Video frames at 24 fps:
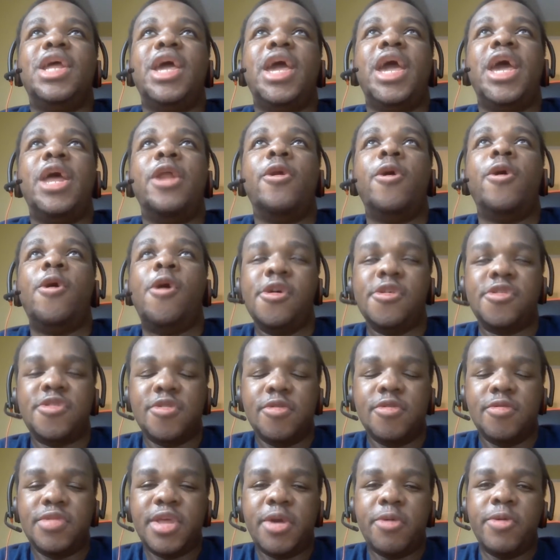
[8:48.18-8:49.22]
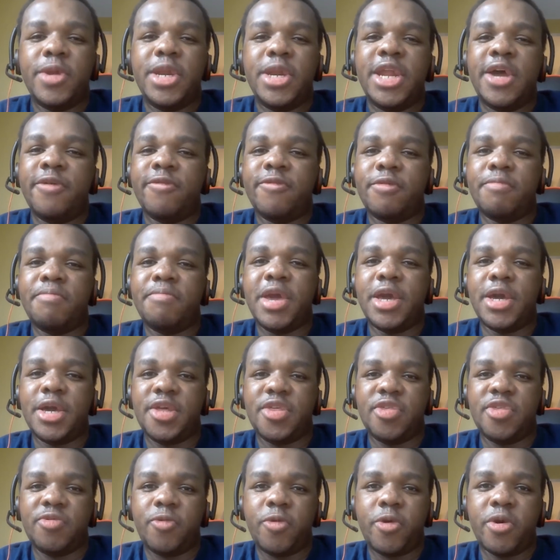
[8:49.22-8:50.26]
And also, they would never make
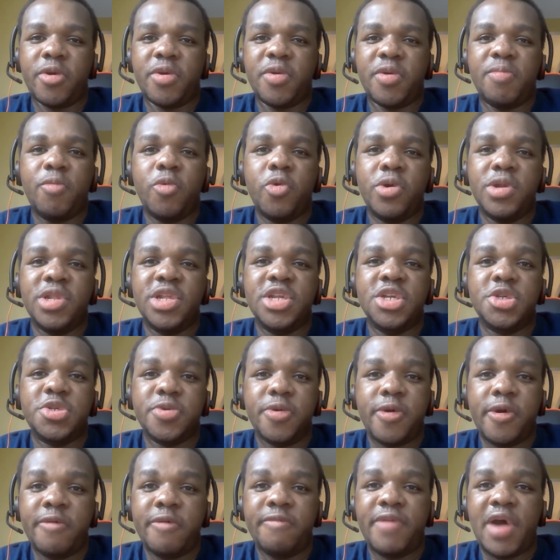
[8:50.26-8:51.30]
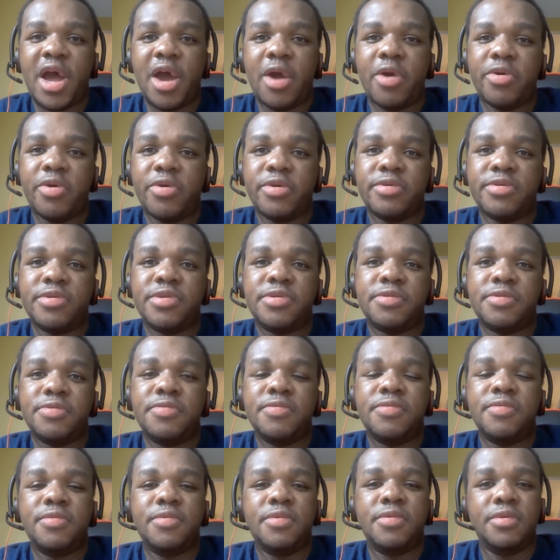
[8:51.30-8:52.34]
us work more than 12 hours
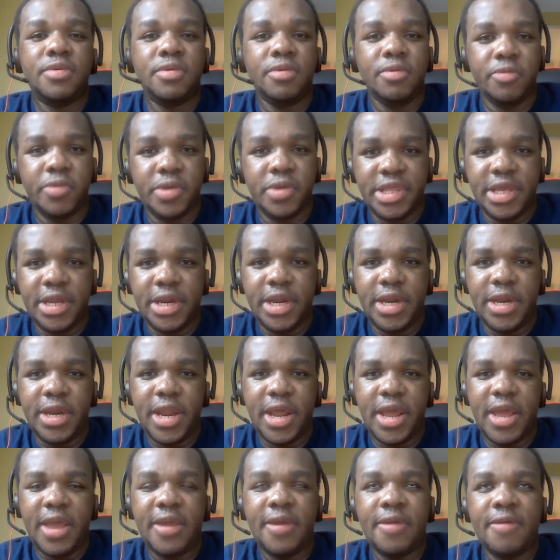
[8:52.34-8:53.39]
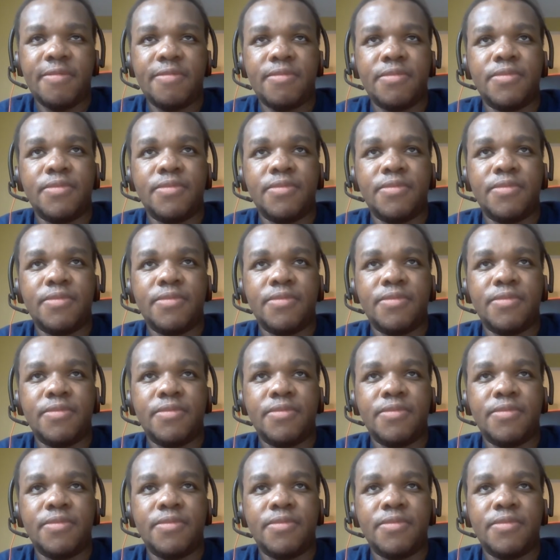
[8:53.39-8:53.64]
within a day.